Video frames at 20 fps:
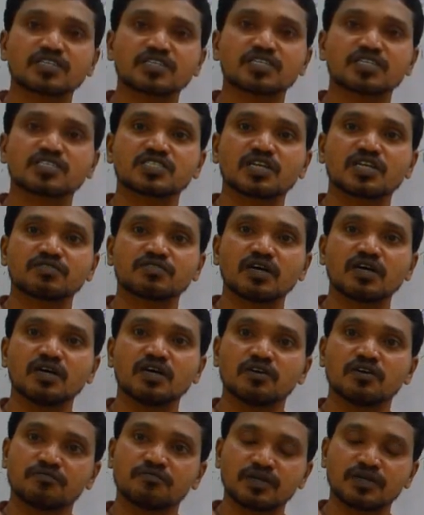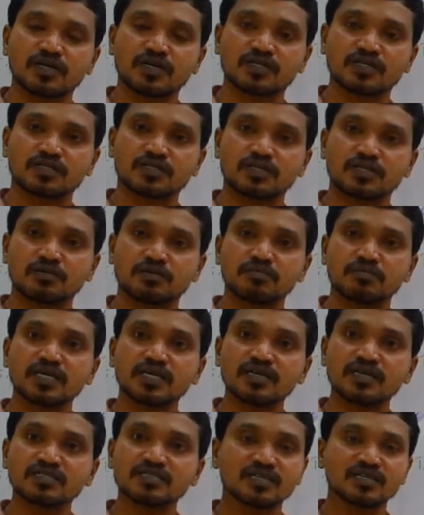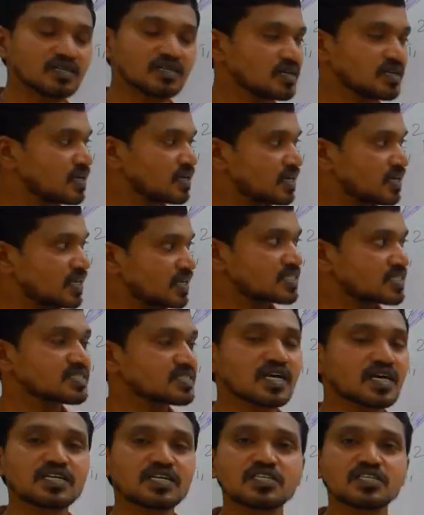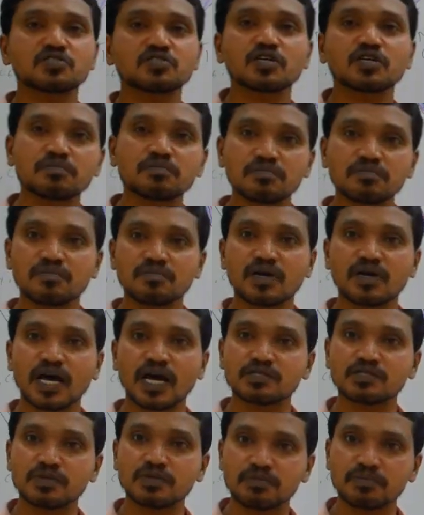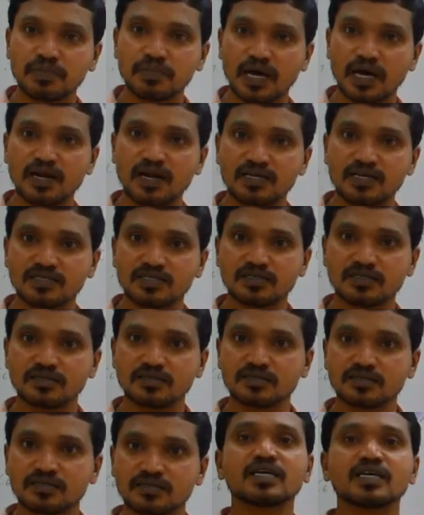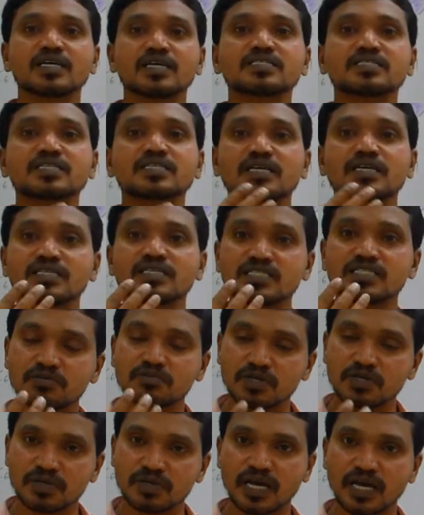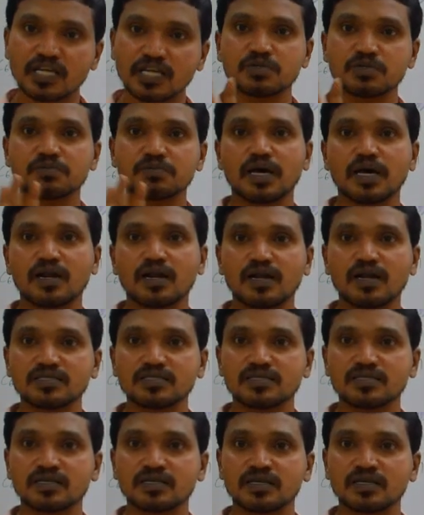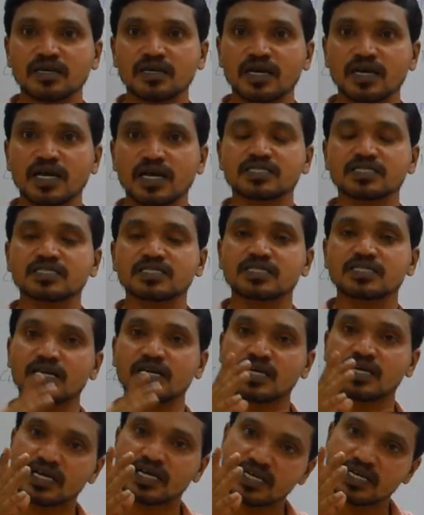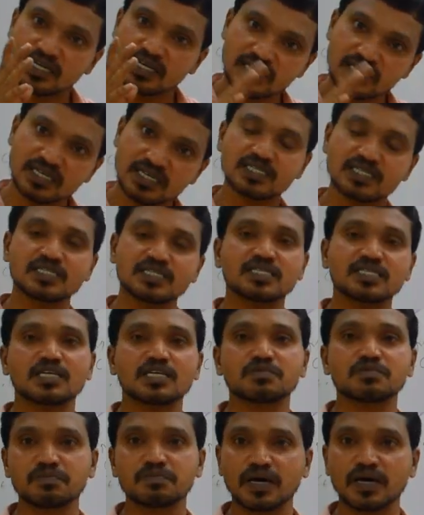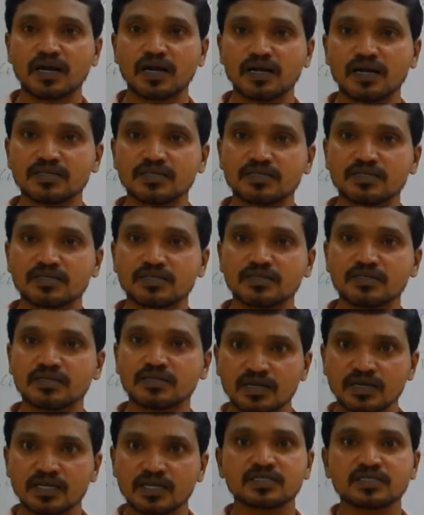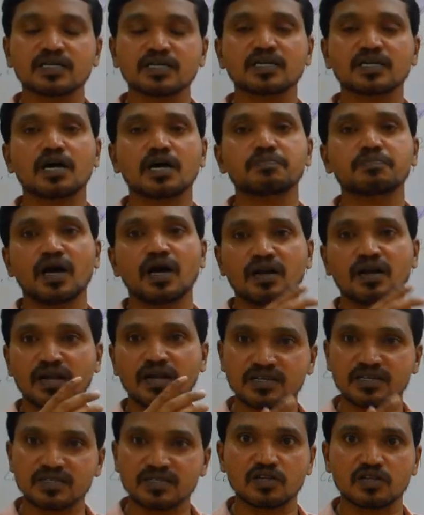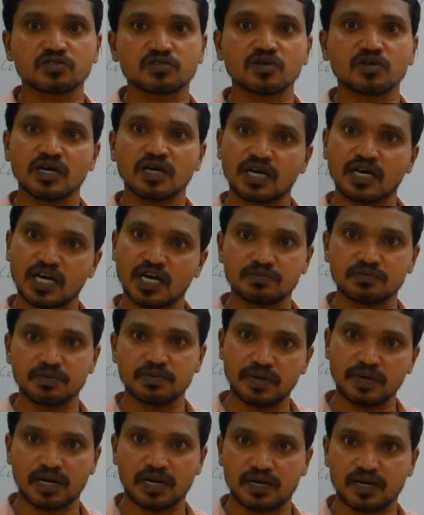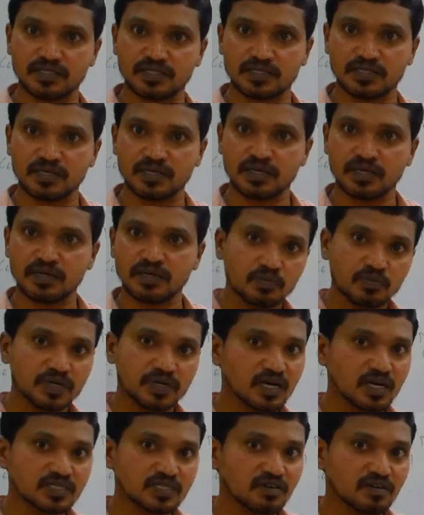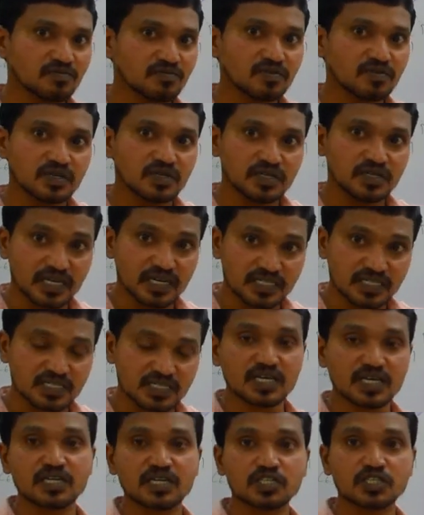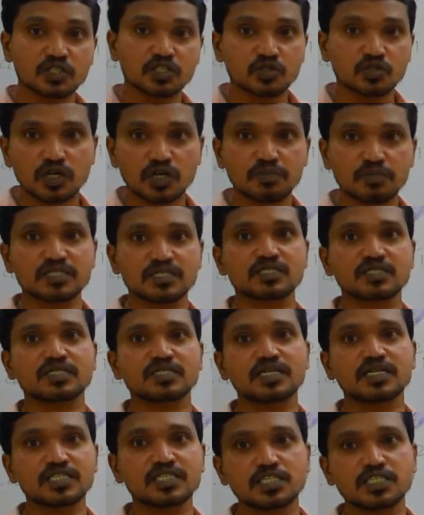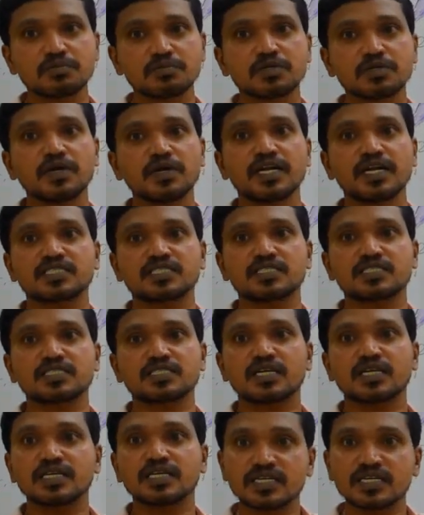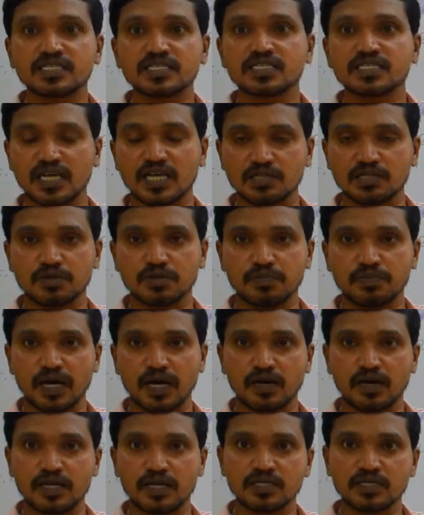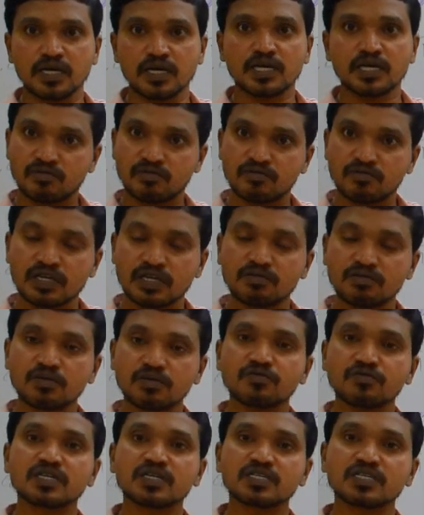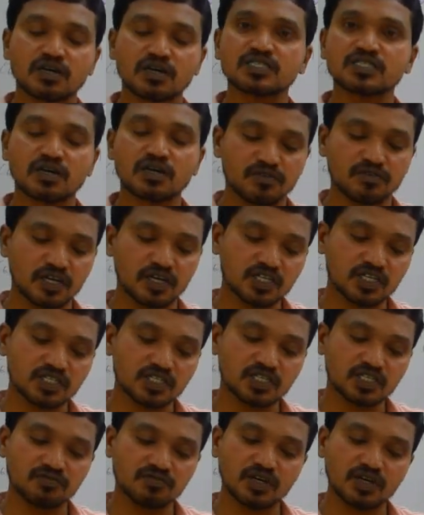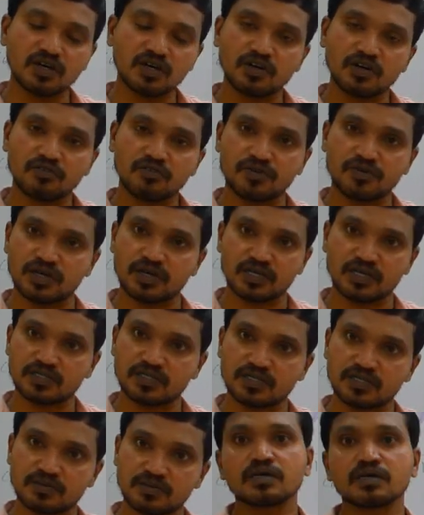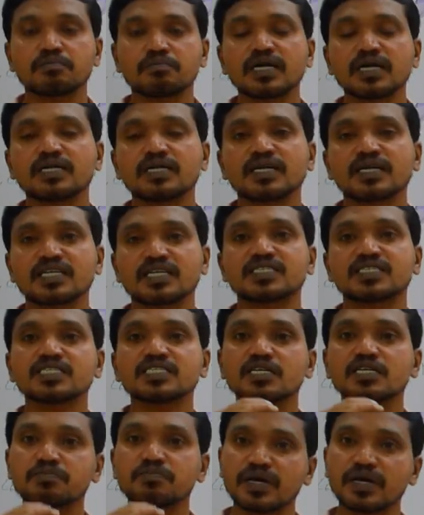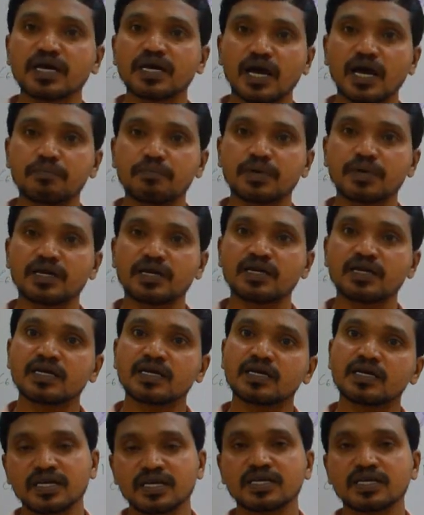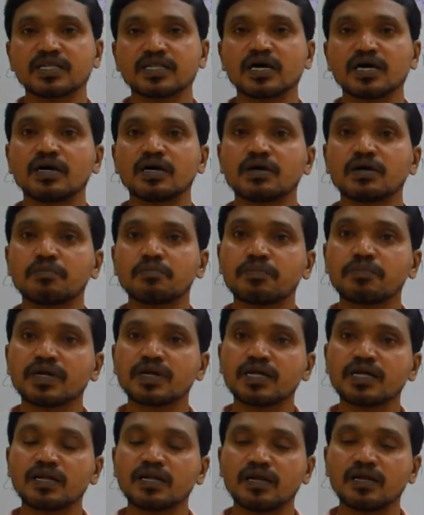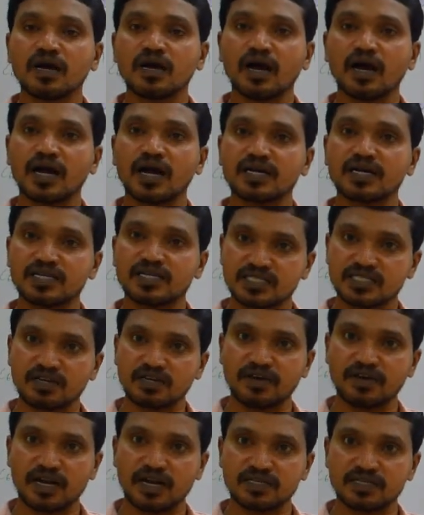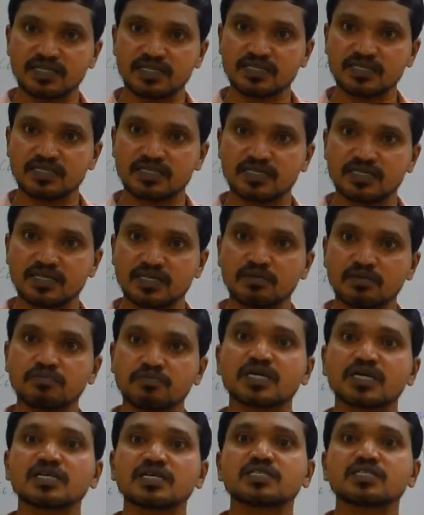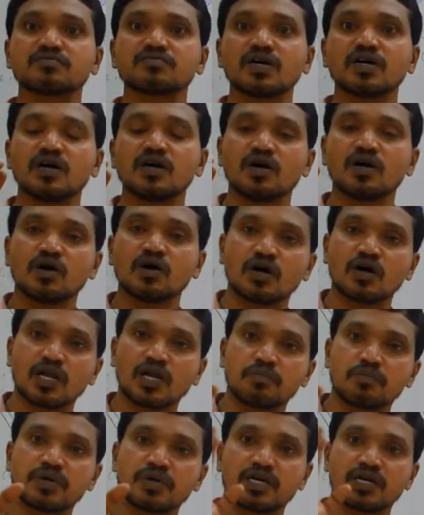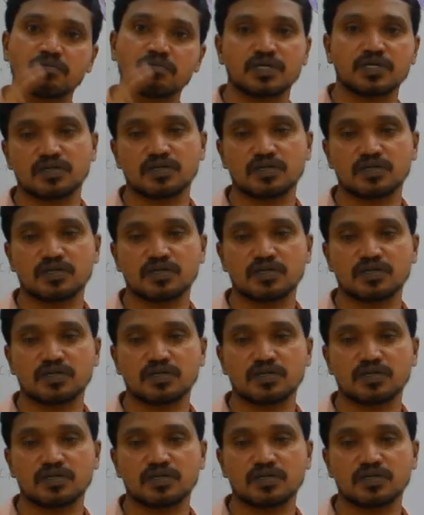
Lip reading: of extension of the fingers. Because extensor digitorum has been paralyzed, extensor digiti minimi has been paralyzed, extensor indicis has been paralyzed, extensor carpi ulnaris also has been paralyzed. Because of extensor digitorum, extensor digiti minimi and extensor indicis has been paralyzed, there will be loss of extension of the fingers. But extension may happen in the middle and distal phalanges because of the lumbrical